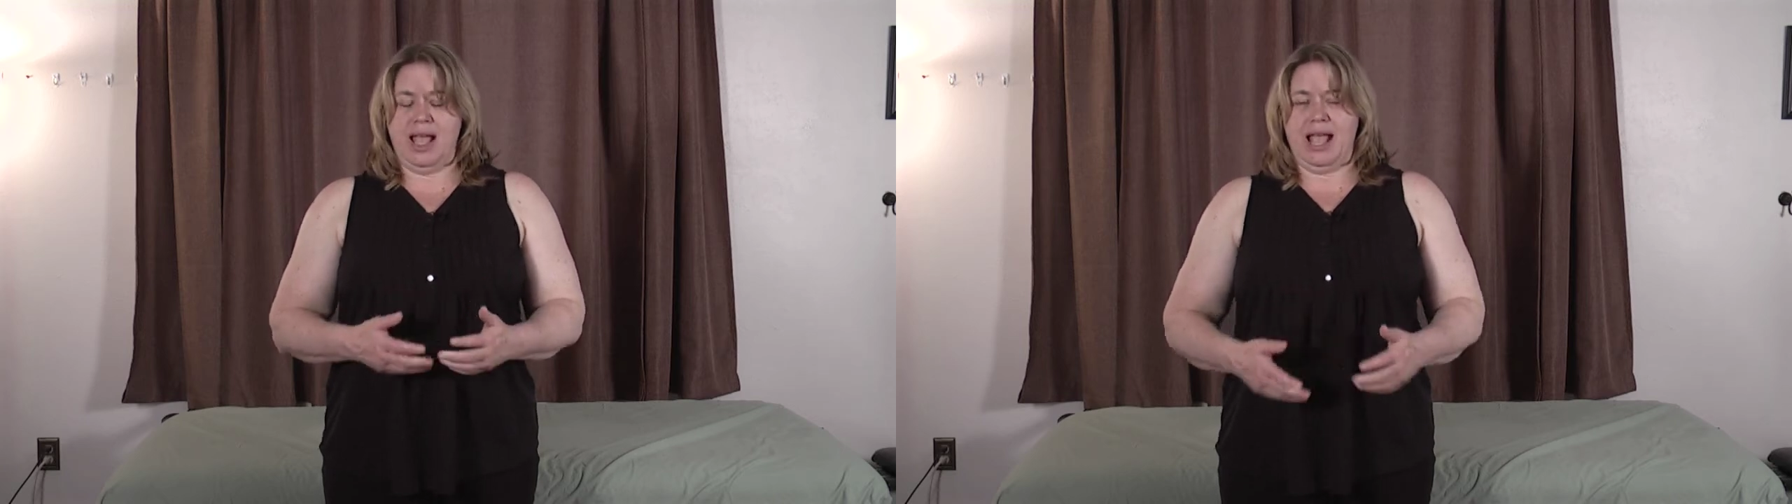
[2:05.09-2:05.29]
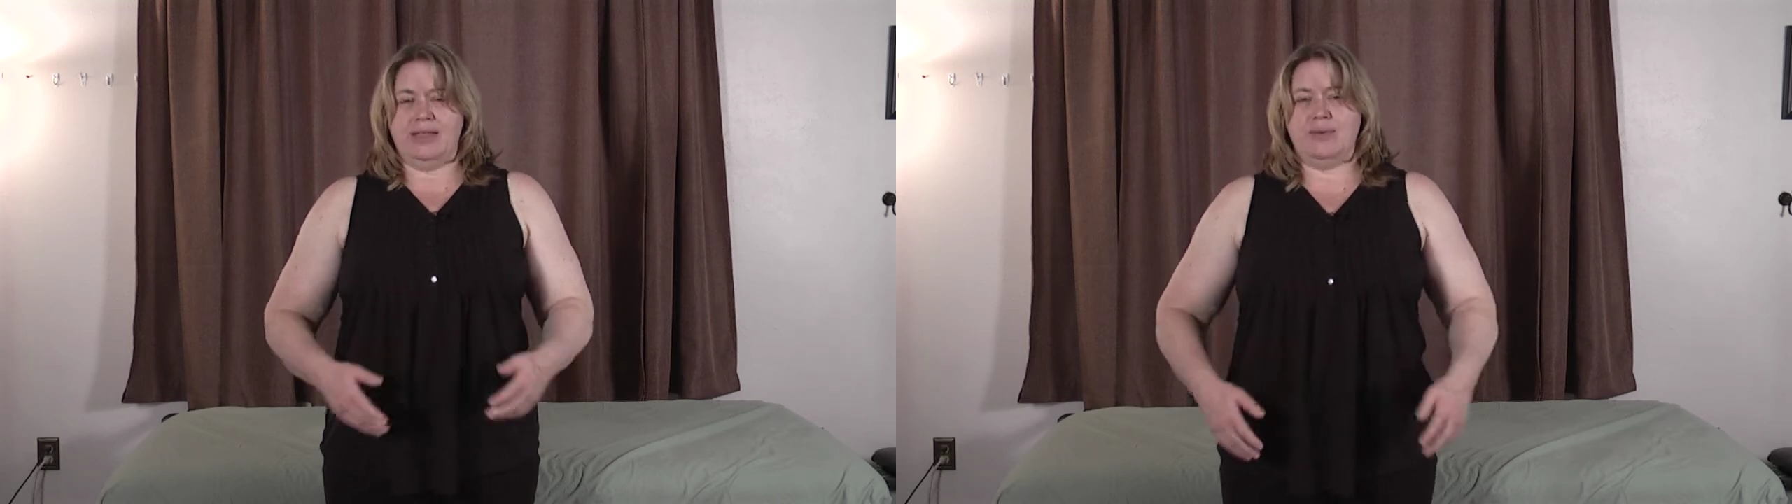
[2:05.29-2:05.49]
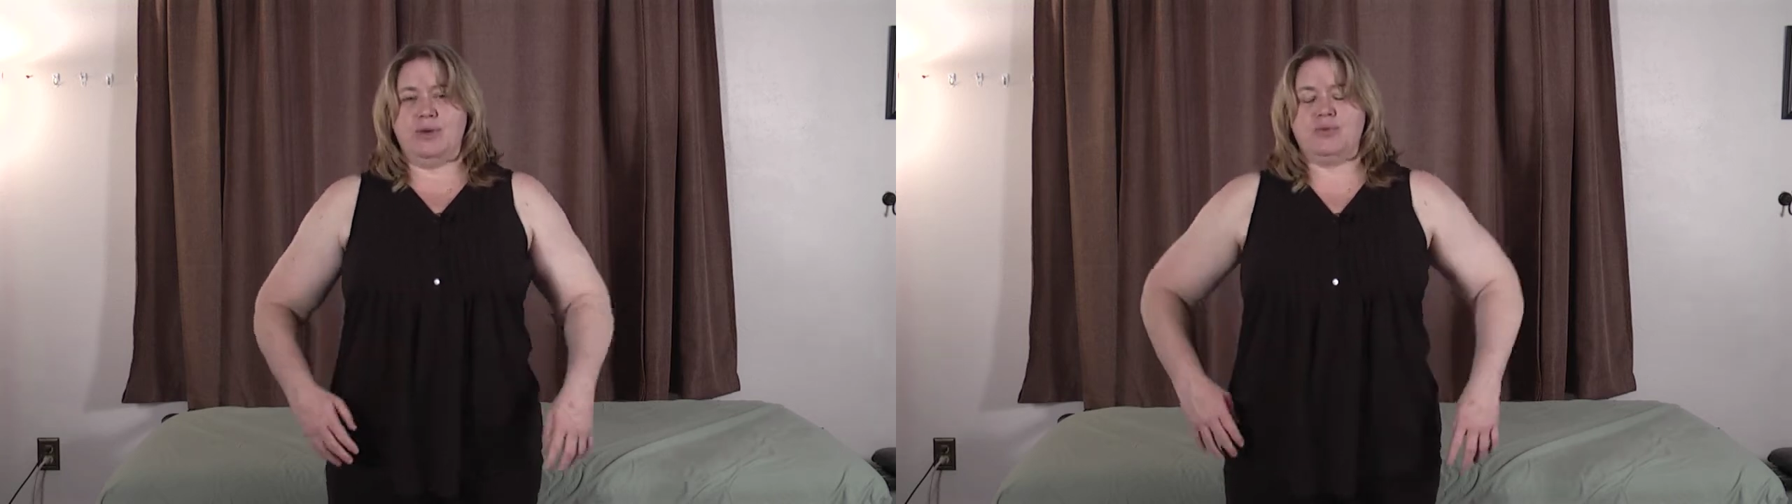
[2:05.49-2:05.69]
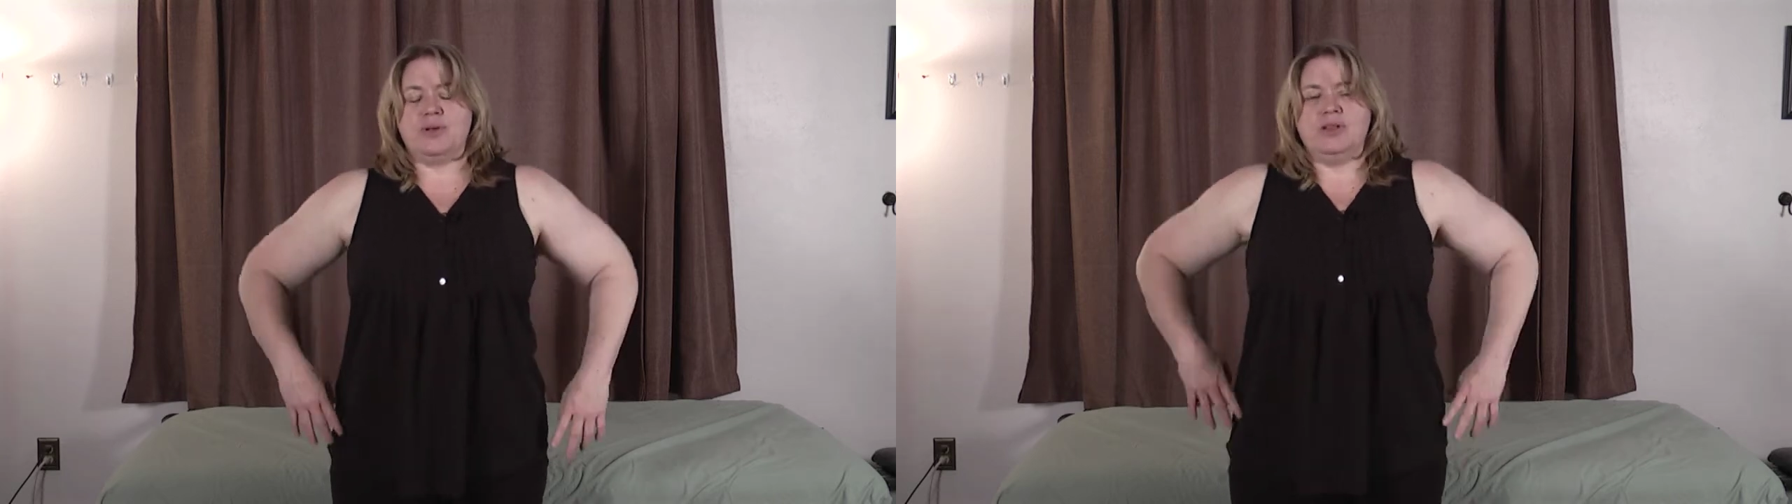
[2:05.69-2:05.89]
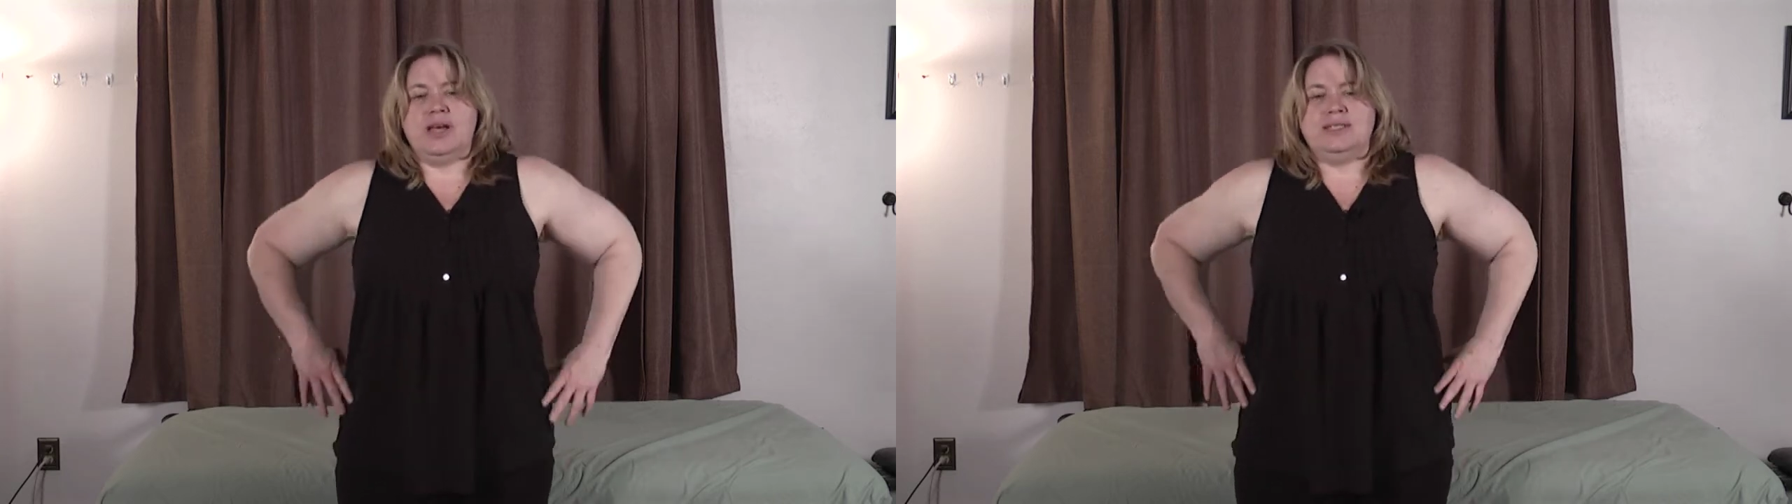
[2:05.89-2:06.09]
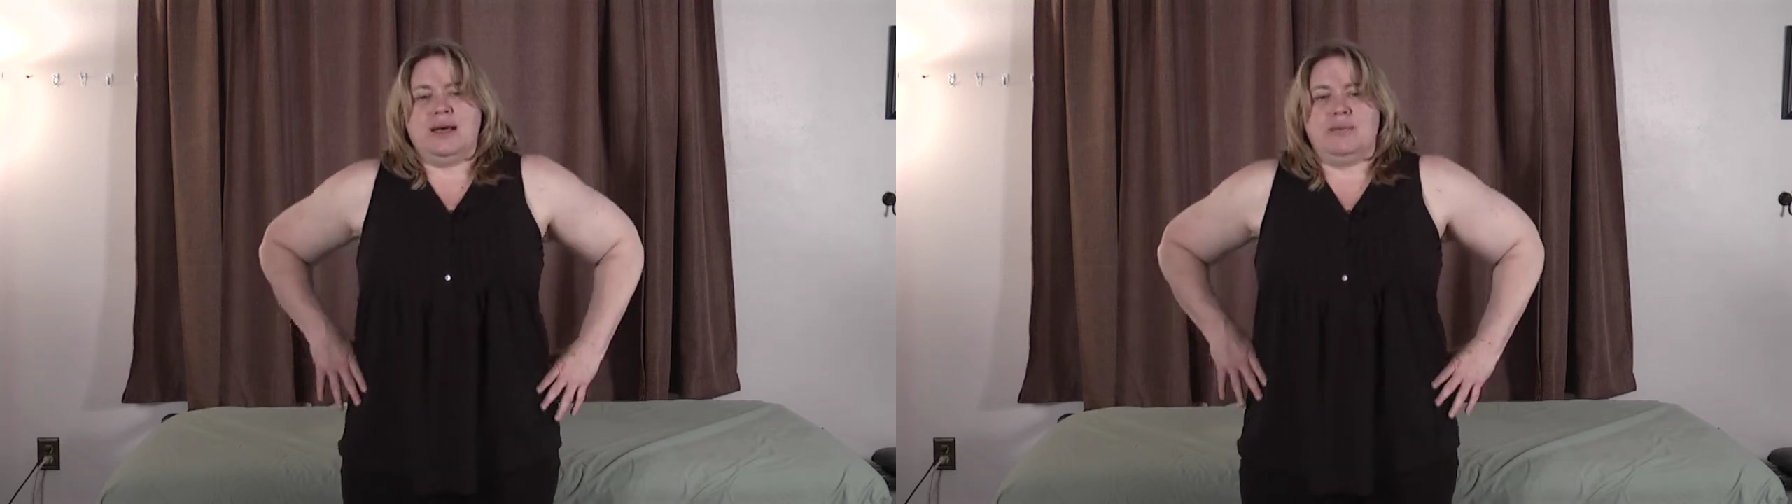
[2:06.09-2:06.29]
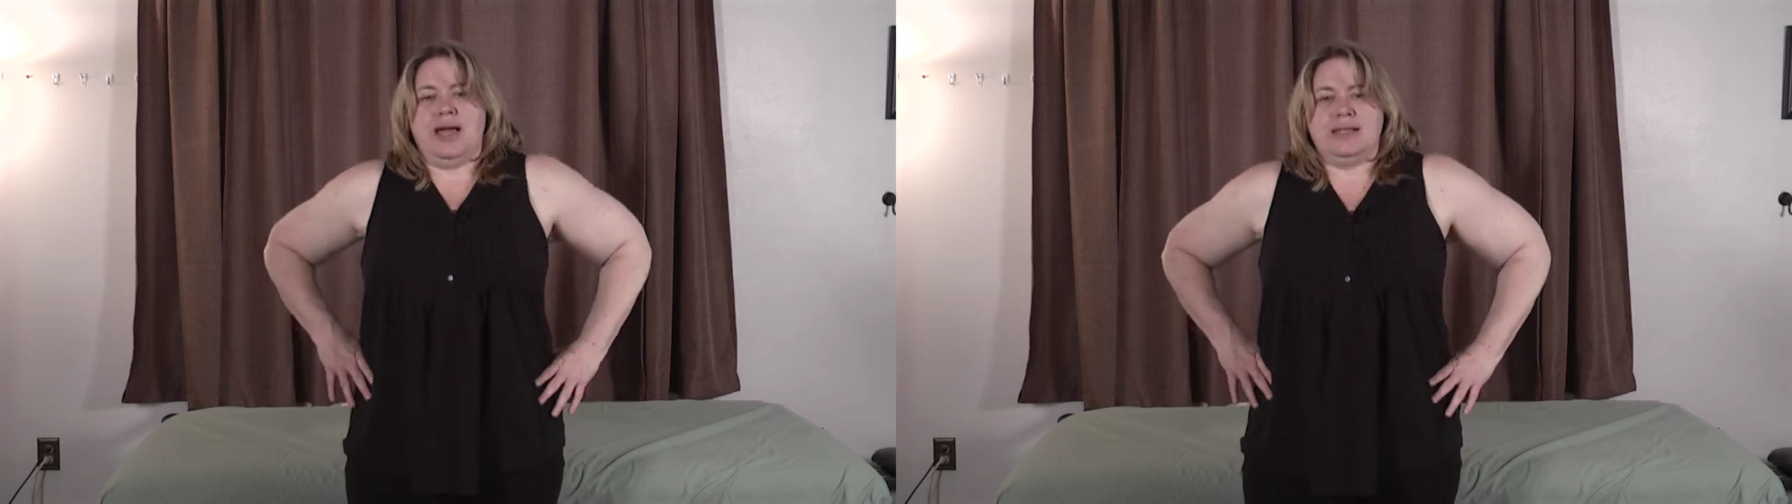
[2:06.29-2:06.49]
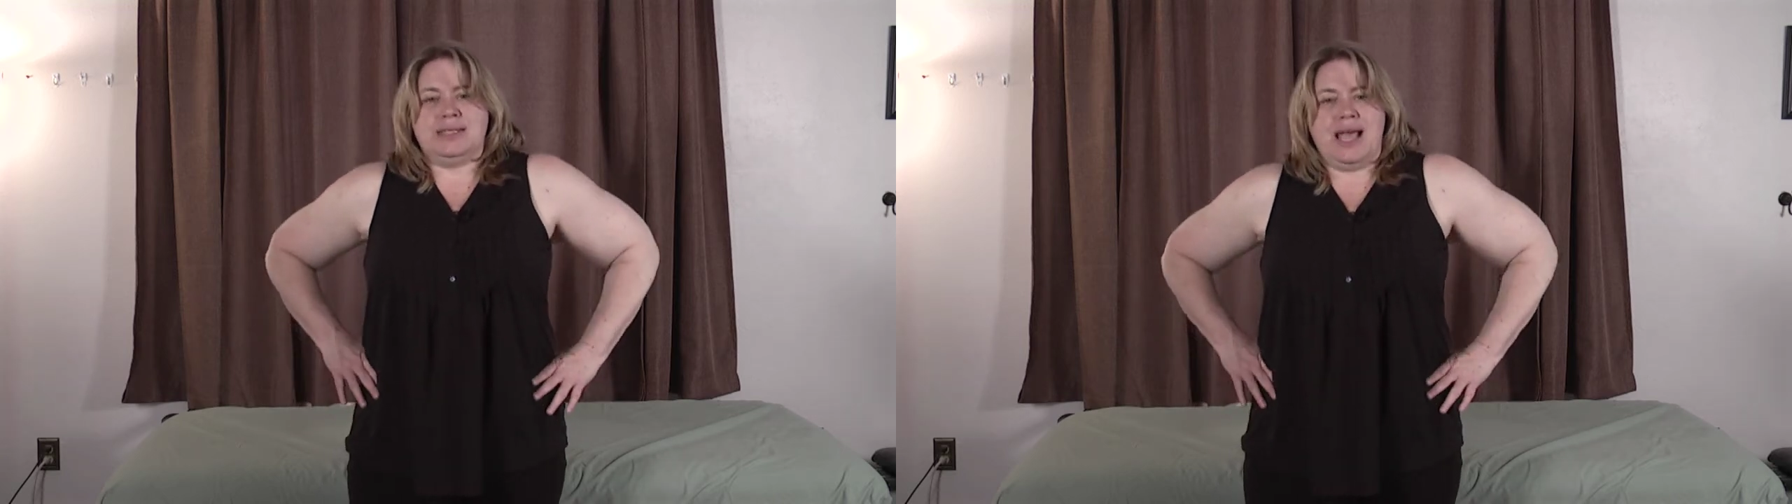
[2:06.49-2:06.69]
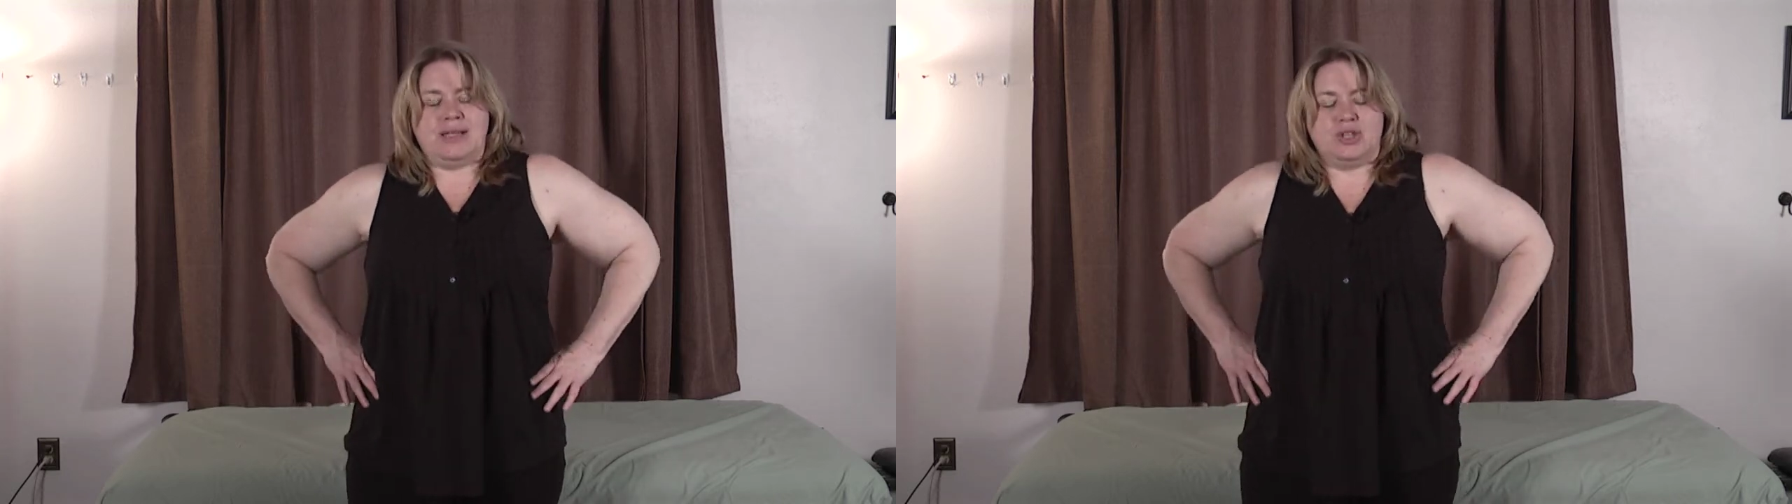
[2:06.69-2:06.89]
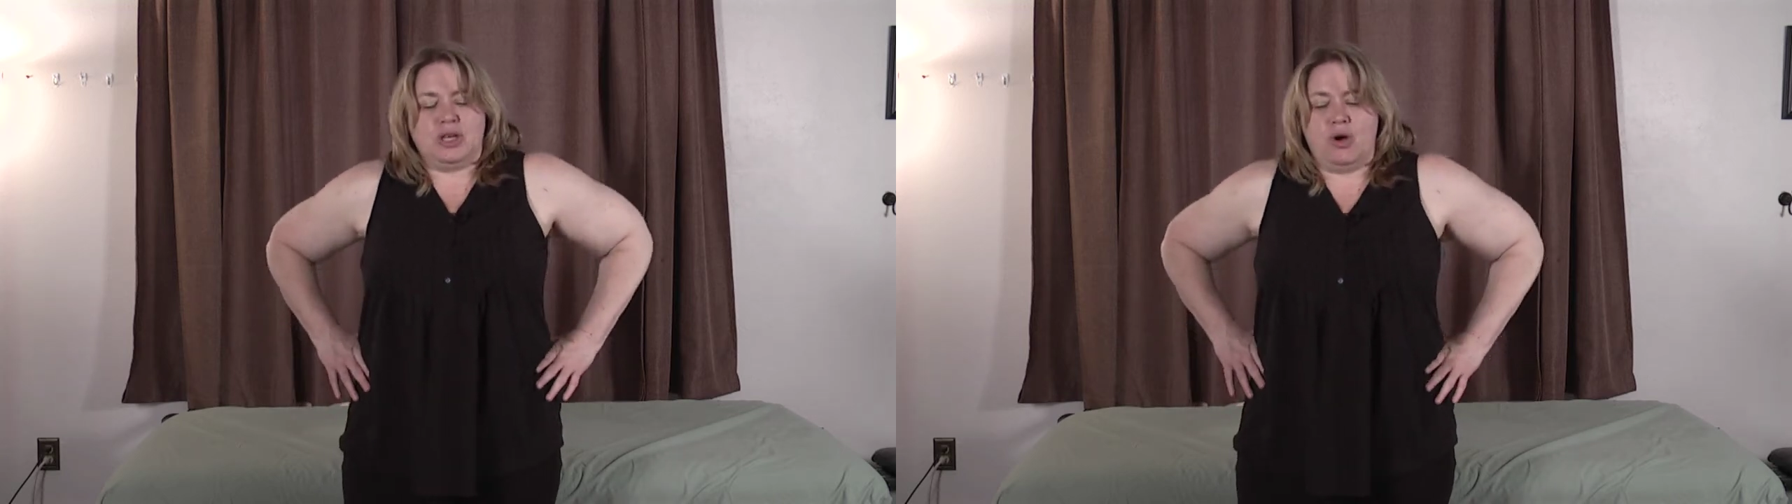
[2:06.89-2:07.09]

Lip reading: And then we realized that by attaching